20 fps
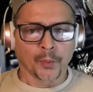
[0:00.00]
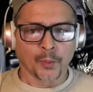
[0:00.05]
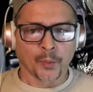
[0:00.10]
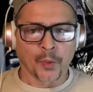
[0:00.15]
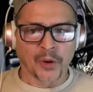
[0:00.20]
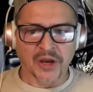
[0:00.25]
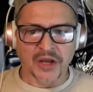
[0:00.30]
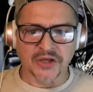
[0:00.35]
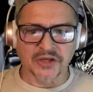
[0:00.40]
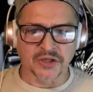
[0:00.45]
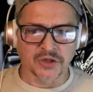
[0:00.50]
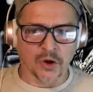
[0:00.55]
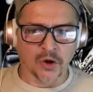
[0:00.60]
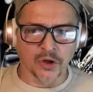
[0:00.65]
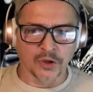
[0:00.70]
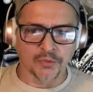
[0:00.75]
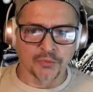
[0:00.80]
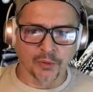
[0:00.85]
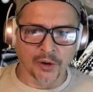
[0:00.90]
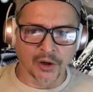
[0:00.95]
When they
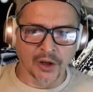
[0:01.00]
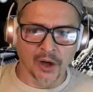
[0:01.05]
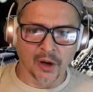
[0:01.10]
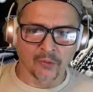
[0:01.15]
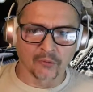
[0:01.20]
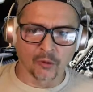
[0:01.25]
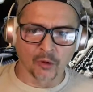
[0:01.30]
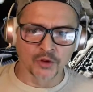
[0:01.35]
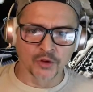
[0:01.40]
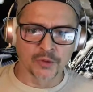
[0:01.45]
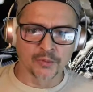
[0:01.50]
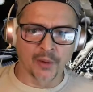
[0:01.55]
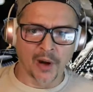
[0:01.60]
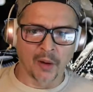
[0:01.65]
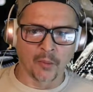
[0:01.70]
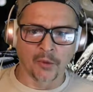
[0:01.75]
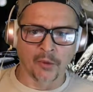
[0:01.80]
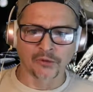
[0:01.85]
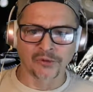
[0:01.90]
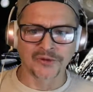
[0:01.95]
started bringing up
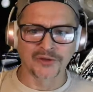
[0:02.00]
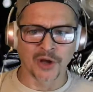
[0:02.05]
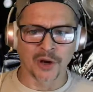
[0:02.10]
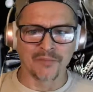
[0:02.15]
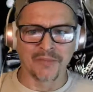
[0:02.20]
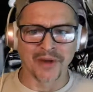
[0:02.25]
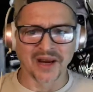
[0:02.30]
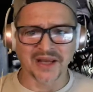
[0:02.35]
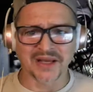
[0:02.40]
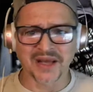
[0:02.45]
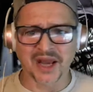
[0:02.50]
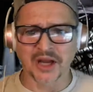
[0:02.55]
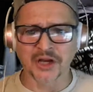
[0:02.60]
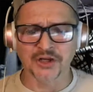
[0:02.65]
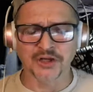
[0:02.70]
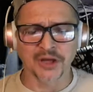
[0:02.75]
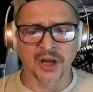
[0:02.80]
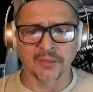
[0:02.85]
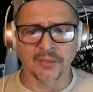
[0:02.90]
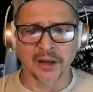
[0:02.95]
Rosenbaum, whether he's on
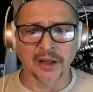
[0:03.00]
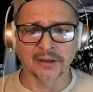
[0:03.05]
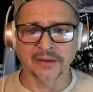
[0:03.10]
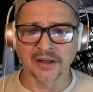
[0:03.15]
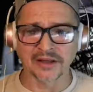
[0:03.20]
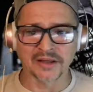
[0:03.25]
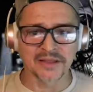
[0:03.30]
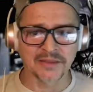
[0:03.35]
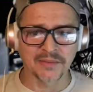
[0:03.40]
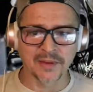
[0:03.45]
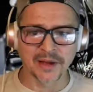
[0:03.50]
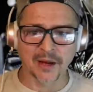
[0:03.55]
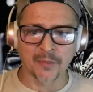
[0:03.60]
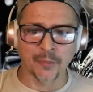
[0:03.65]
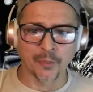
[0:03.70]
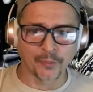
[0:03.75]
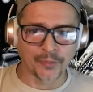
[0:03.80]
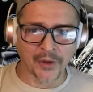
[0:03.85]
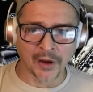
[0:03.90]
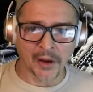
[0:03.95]
medication, on medication, that doesn't make
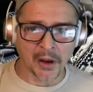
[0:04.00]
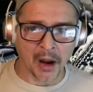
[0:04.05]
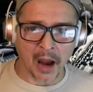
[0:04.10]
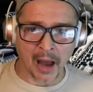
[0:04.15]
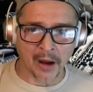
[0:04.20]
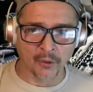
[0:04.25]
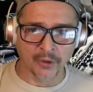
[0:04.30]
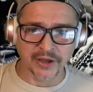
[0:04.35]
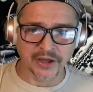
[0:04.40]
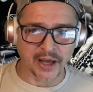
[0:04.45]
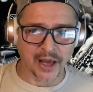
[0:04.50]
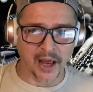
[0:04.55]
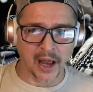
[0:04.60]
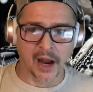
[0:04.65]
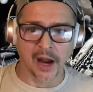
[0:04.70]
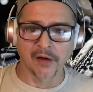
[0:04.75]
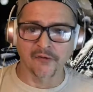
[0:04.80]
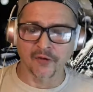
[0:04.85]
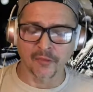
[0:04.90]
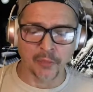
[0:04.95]
a. I don't
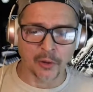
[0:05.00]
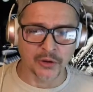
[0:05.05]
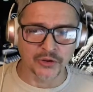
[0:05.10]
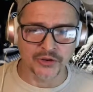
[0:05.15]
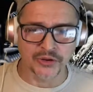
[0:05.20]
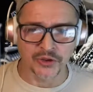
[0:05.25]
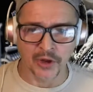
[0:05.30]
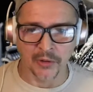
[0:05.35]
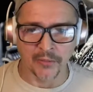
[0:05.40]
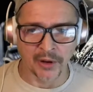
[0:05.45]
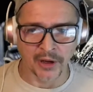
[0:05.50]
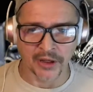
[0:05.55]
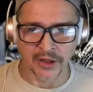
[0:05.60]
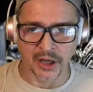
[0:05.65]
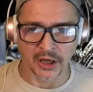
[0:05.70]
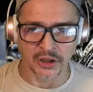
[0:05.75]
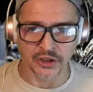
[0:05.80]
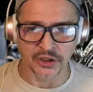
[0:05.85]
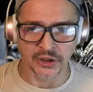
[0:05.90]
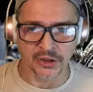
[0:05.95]
care if a person's on
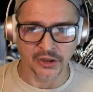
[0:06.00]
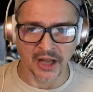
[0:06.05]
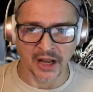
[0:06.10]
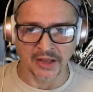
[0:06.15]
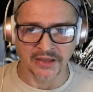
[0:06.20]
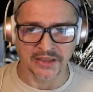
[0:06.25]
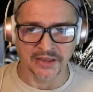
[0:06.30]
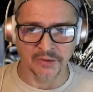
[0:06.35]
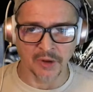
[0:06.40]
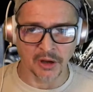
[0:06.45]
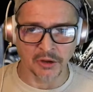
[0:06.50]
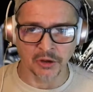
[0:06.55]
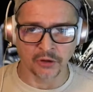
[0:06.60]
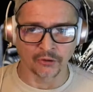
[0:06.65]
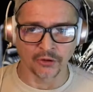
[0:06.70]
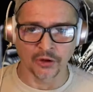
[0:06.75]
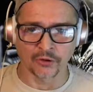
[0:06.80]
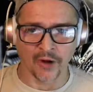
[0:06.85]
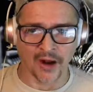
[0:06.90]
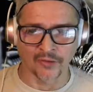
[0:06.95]
medication. That's
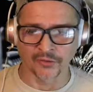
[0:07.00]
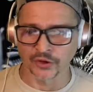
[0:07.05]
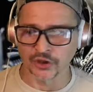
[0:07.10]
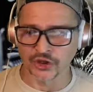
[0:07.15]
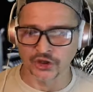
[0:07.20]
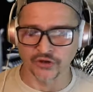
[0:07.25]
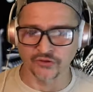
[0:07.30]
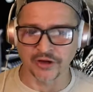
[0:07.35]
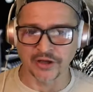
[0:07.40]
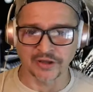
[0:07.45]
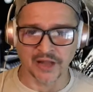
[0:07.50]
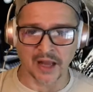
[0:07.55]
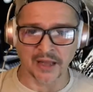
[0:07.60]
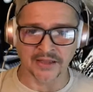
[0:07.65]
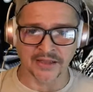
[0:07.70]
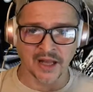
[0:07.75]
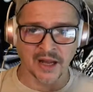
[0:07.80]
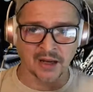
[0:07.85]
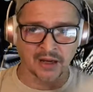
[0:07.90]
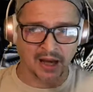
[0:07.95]
you're you're out in the street.
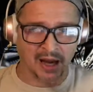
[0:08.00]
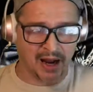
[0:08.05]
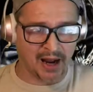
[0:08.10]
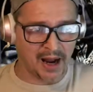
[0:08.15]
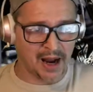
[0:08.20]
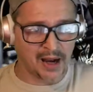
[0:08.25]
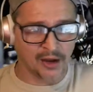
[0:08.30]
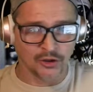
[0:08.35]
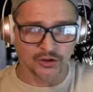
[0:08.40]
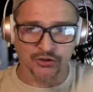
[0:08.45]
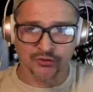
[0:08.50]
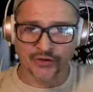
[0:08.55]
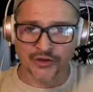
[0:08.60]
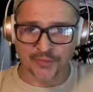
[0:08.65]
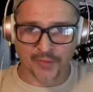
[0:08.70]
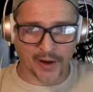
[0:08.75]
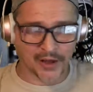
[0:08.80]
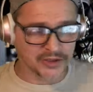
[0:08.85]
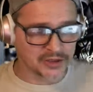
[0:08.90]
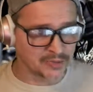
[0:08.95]
That's not Kyle's
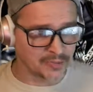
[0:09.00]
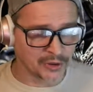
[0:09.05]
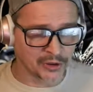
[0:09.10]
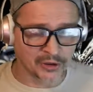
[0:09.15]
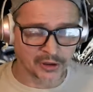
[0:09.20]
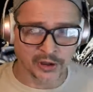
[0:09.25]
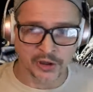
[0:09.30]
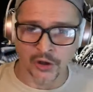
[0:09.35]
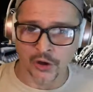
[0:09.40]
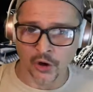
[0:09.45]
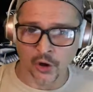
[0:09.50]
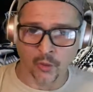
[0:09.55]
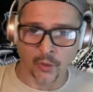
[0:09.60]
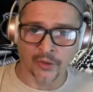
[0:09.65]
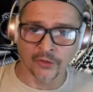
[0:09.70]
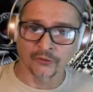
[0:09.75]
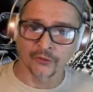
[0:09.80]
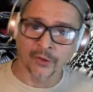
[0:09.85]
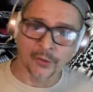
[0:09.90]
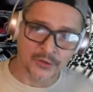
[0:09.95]
responsibility to know
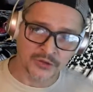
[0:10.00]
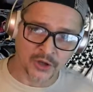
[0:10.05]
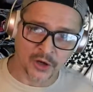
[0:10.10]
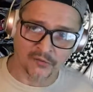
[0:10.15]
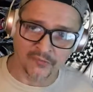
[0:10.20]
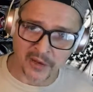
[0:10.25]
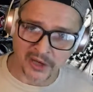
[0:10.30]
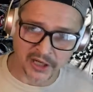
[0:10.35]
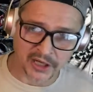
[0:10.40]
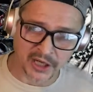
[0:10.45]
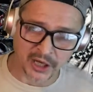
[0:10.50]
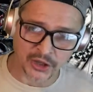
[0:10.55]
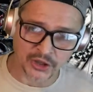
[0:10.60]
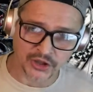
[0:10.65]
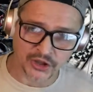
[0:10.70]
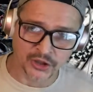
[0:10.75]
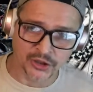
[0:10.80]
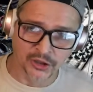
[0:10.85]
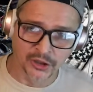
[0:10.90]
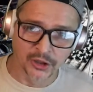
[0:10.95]
whether he was on
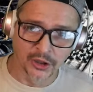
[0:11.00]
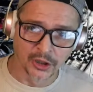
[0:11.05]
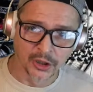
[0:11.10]
medication,